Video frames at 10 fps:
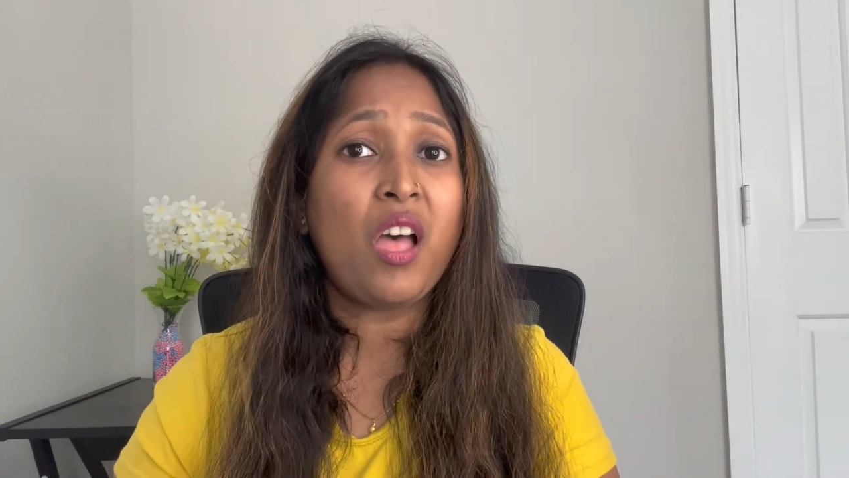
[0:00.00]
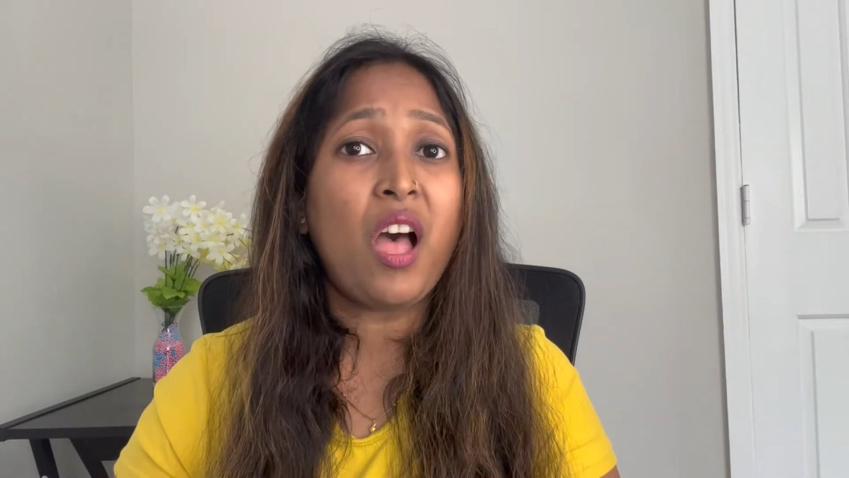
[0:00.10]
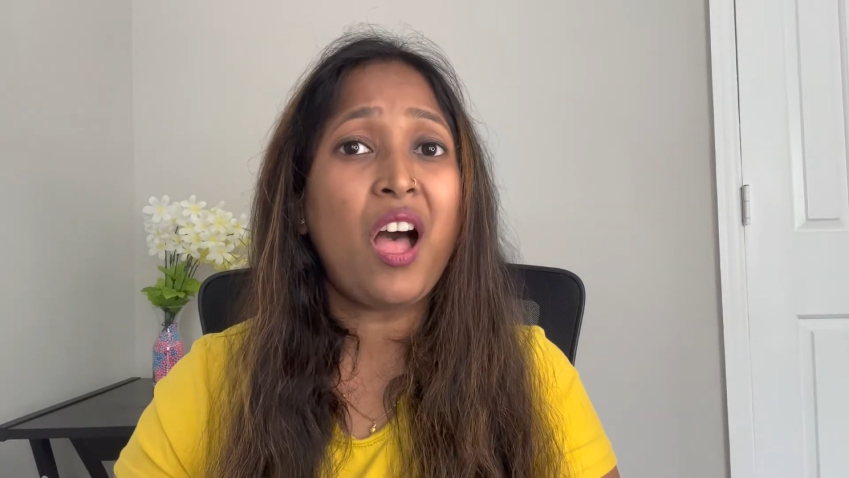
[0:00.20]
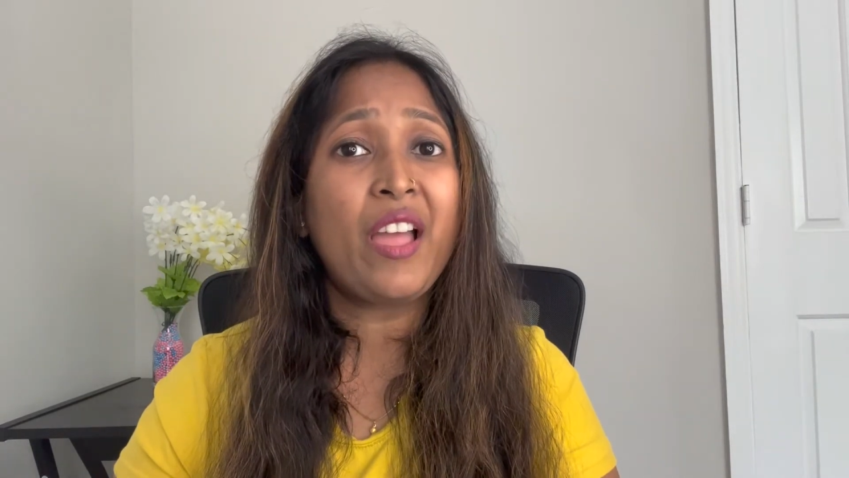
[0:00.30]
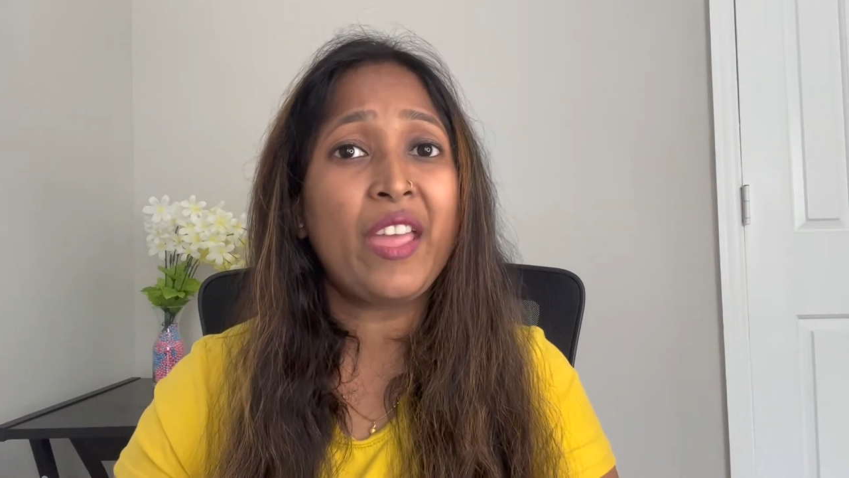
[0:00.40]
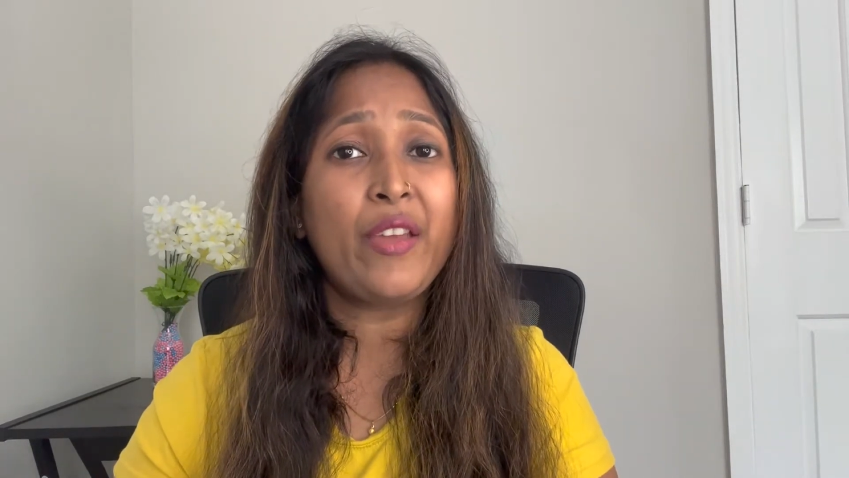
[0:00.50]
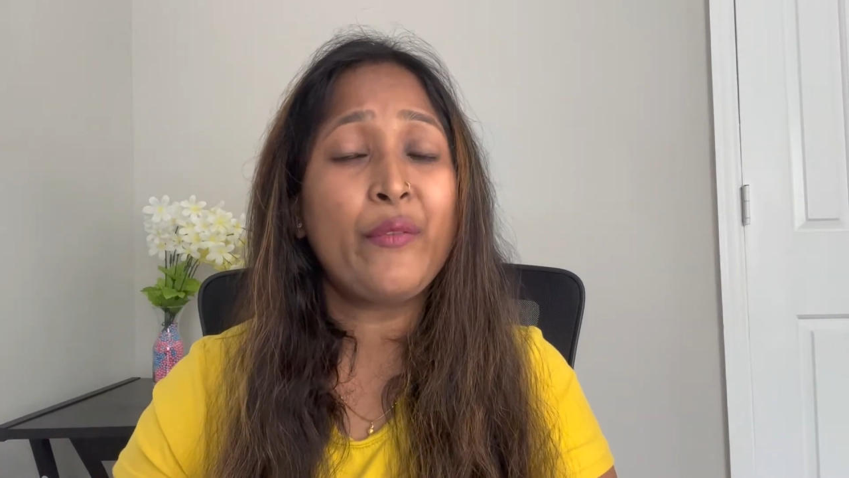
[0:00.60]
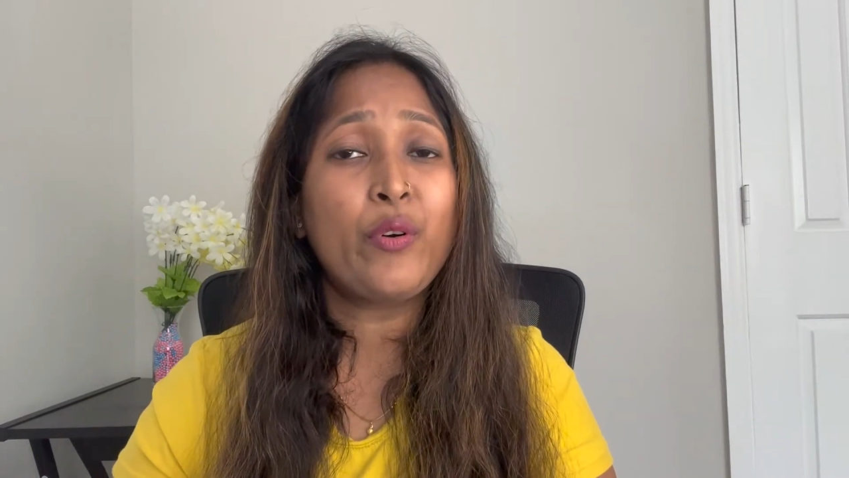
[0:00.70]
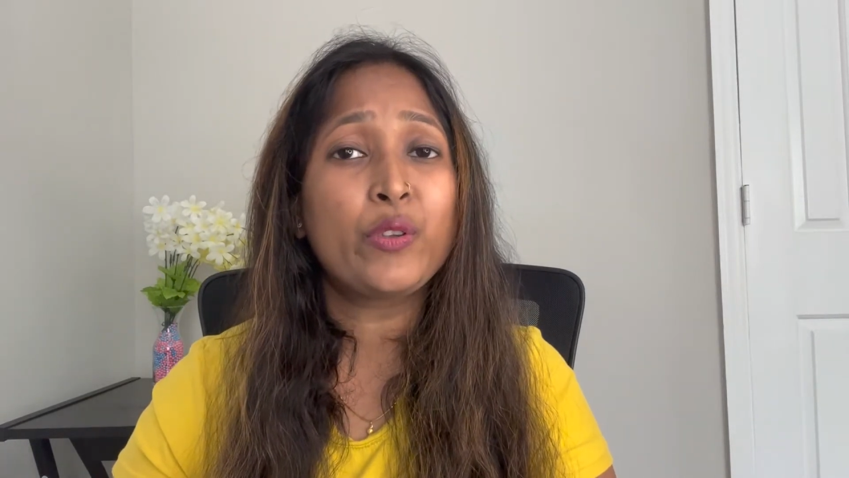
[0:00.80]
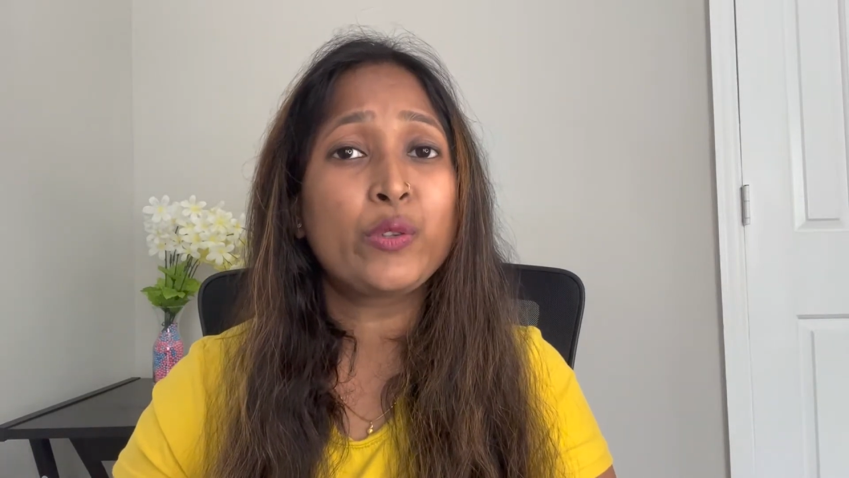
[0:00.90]
our hair
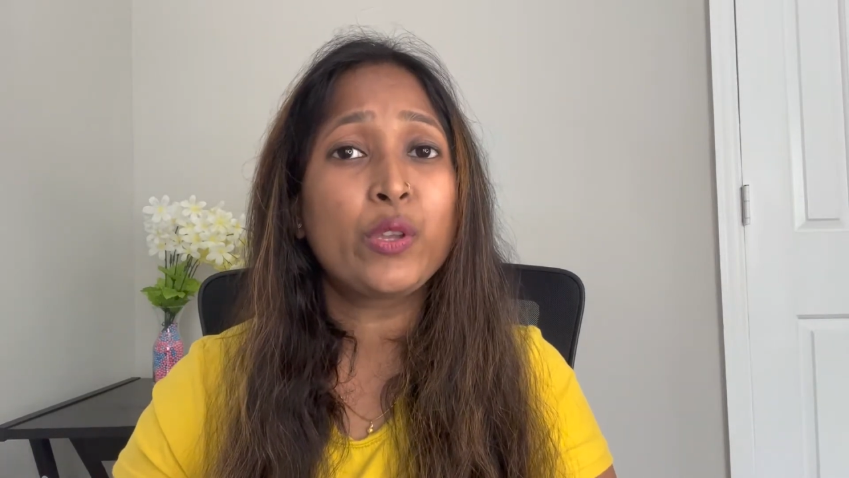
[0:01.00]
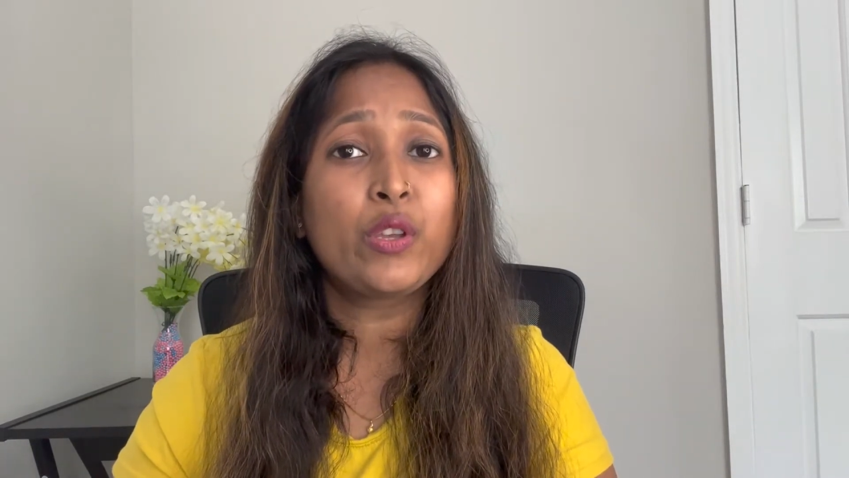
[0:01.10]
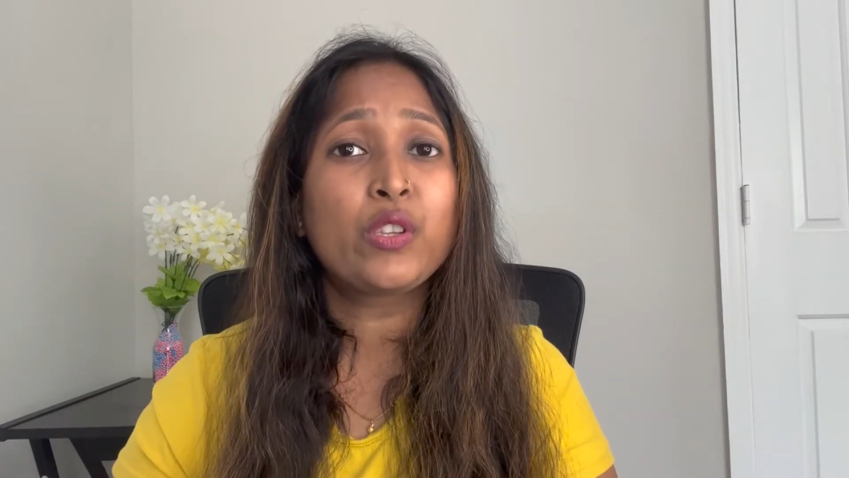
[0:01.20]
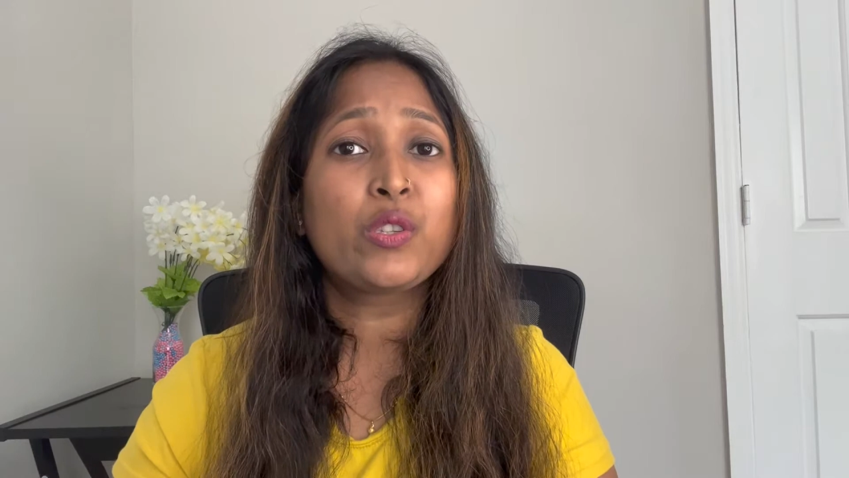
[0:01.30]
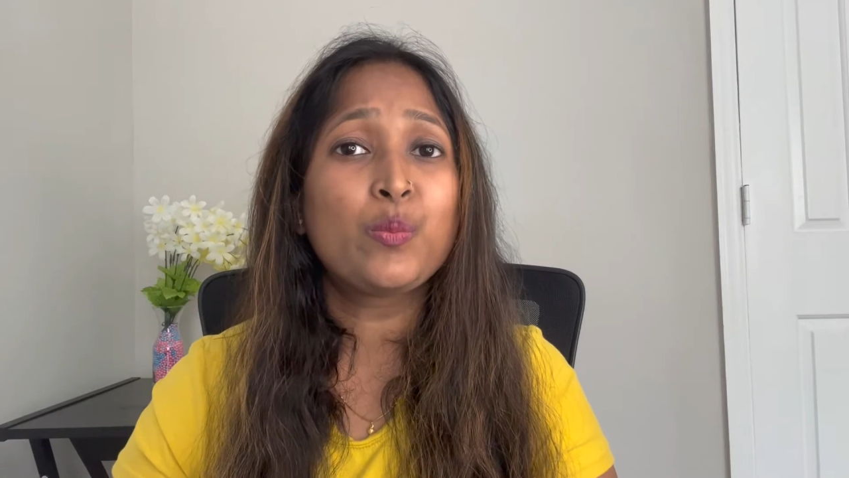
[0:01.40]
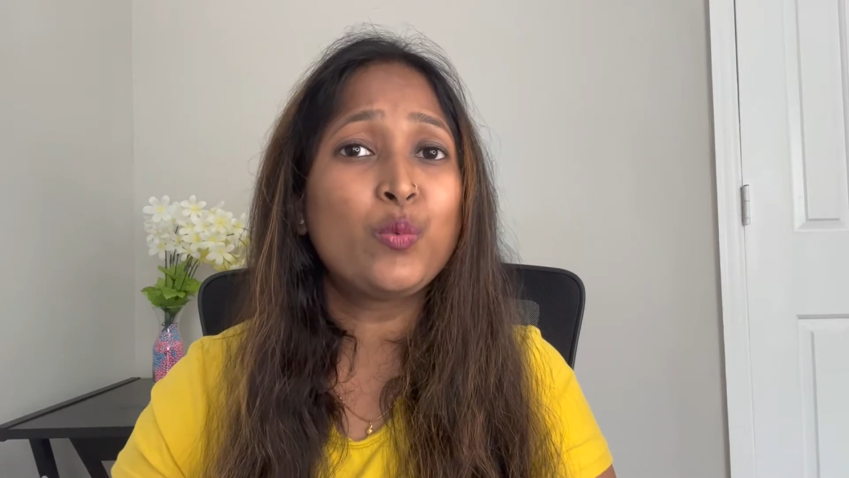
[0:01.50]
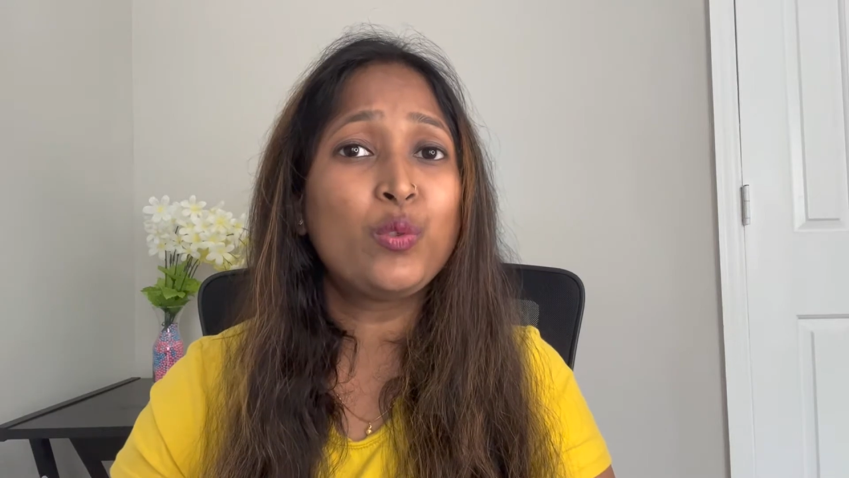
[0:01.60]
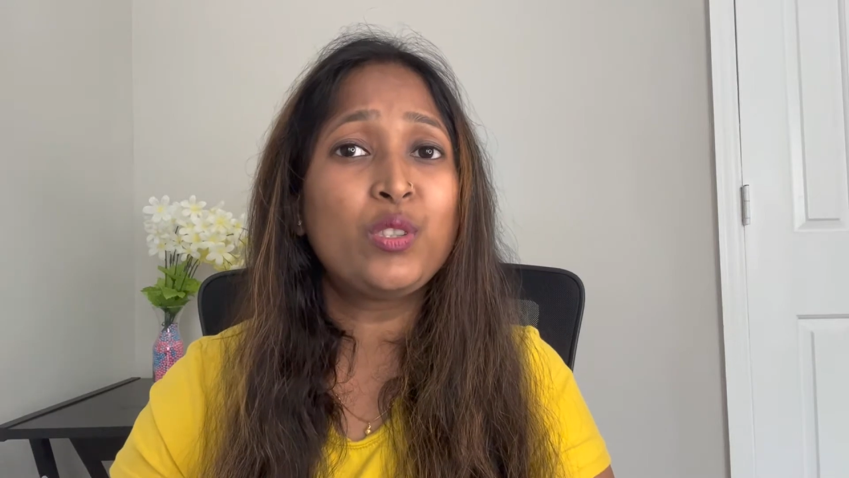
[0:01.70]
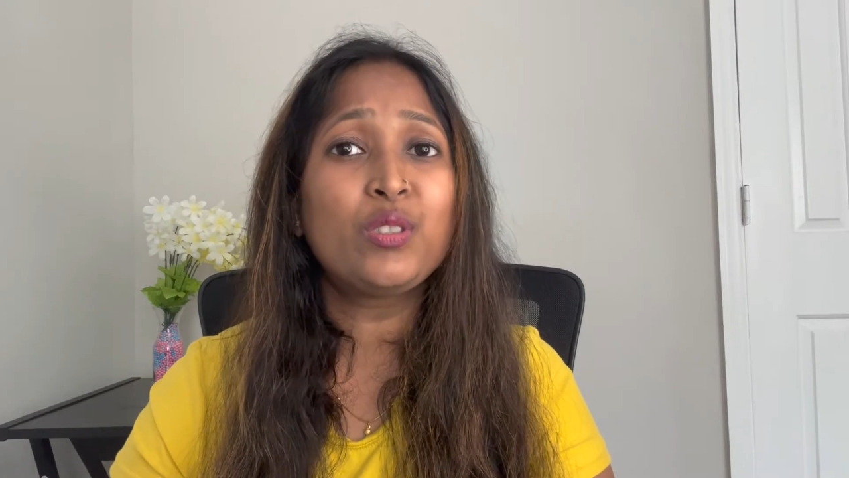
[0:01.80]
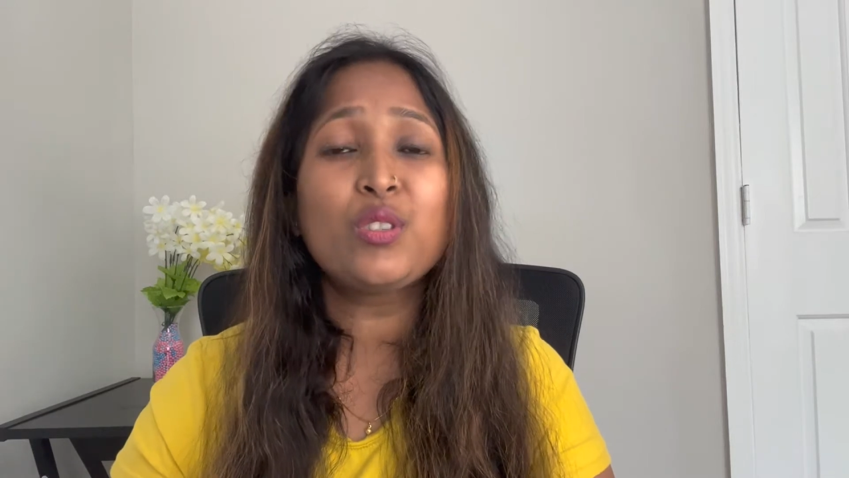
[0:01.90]
was smoother,